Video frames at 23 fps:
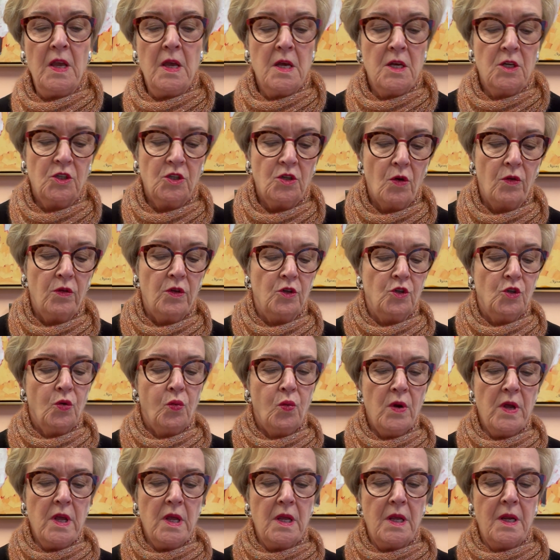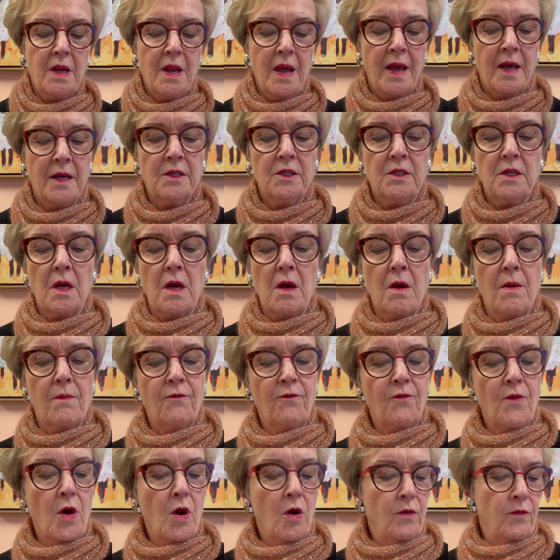So the tweed has
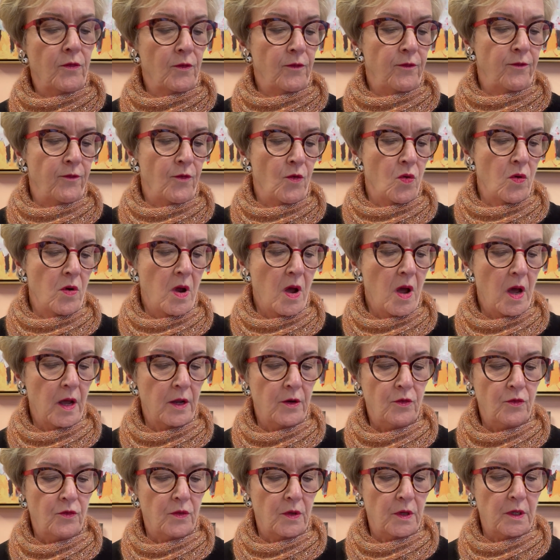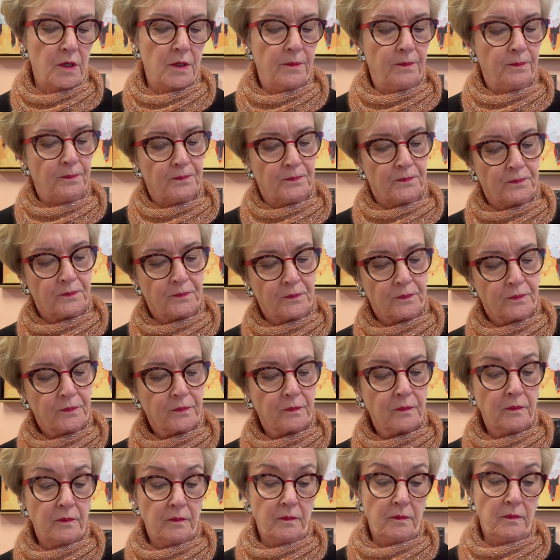over
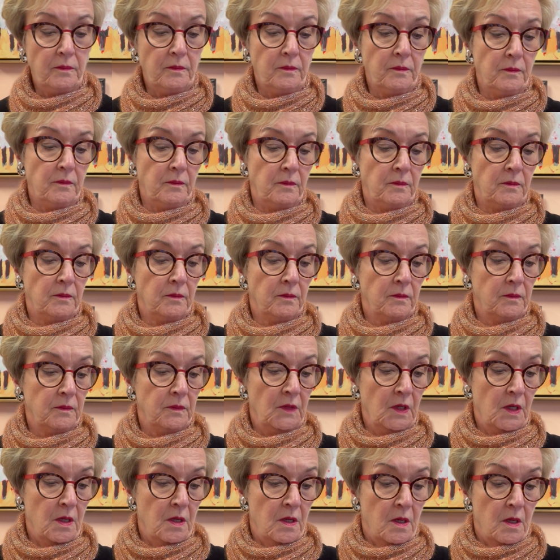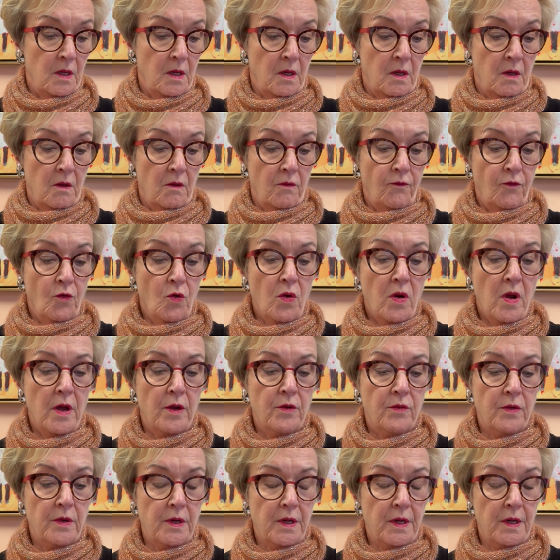
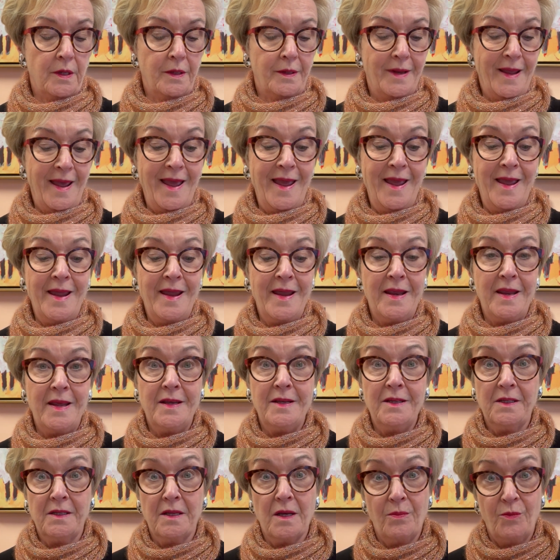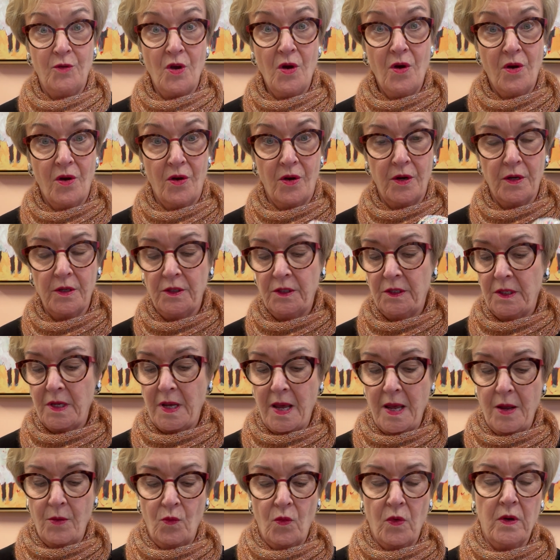480 some yards,
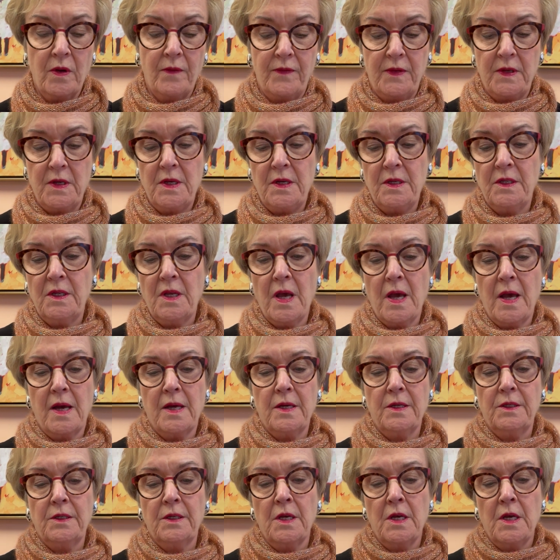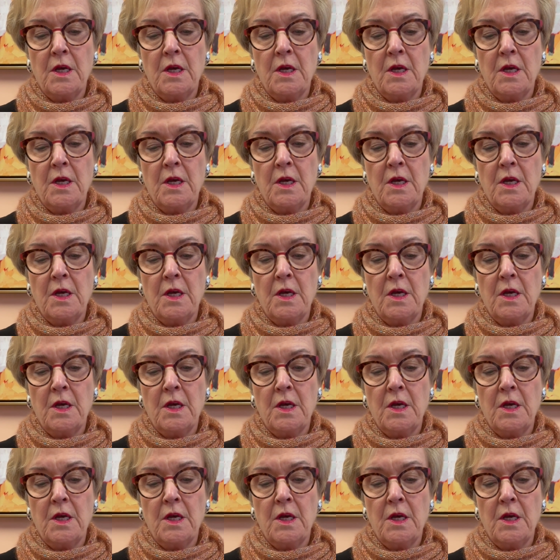and one of these has